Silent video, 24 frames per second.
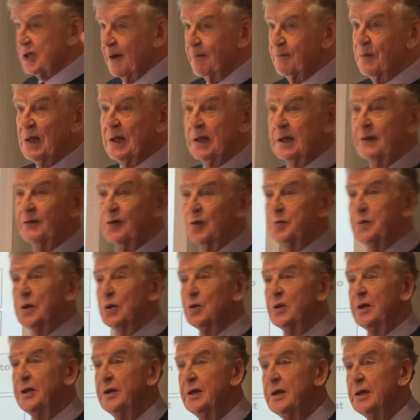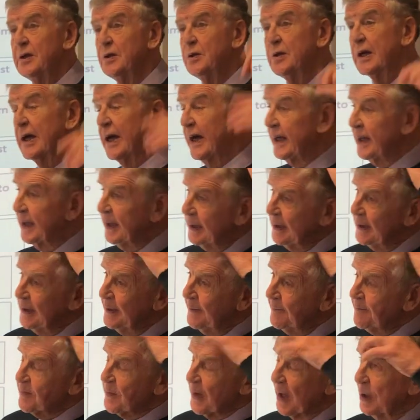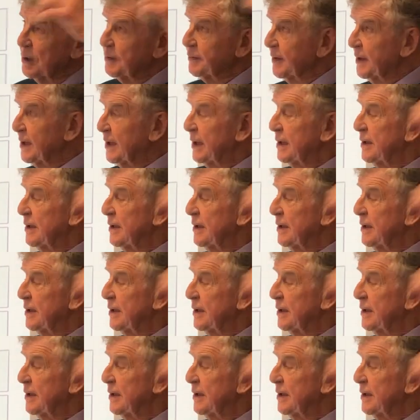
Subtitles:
up near Liverpool in the UK, over near